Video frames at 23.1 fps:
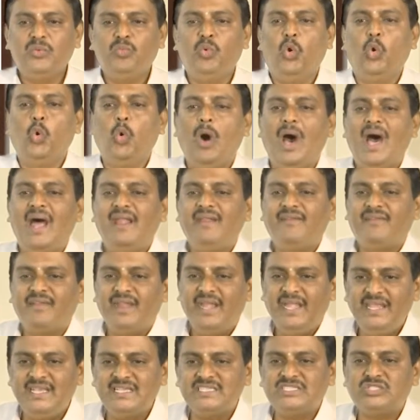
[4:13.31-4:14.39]
O and
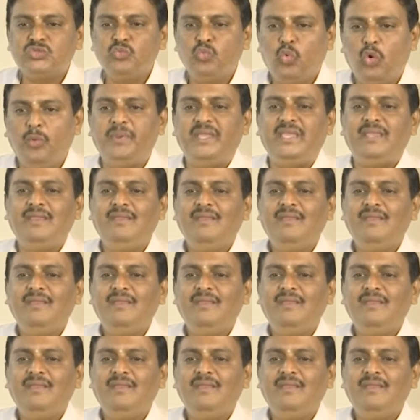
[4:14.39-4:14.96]
radius OB,